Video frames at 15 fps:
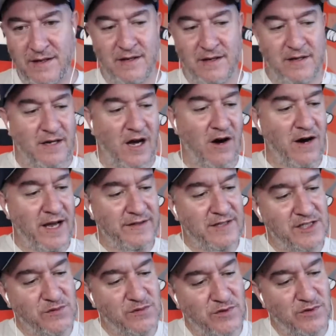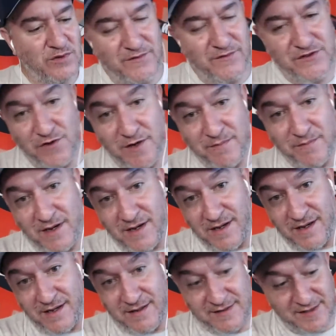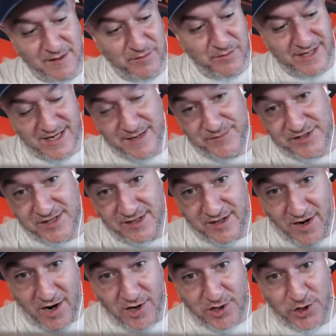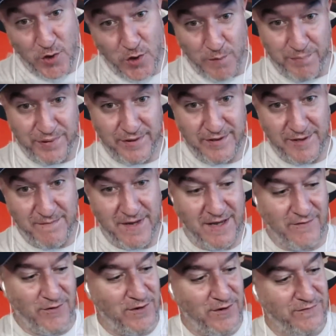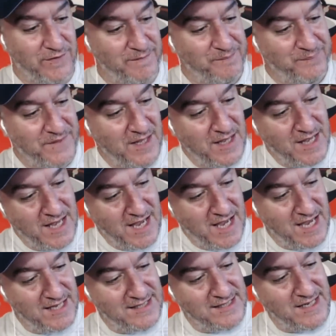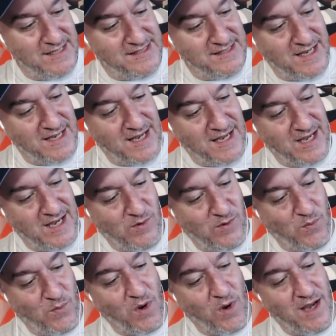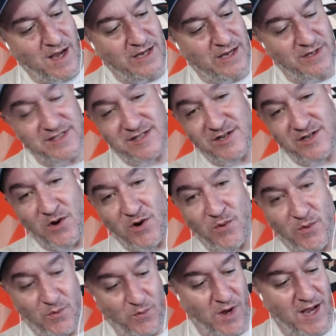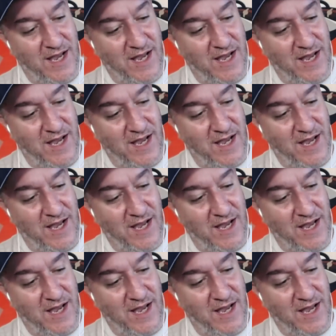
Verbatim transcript: All right, this one comes from uh, somebody named Cigar Coop. You may have heard of him. He says uh, why, he wants to know why.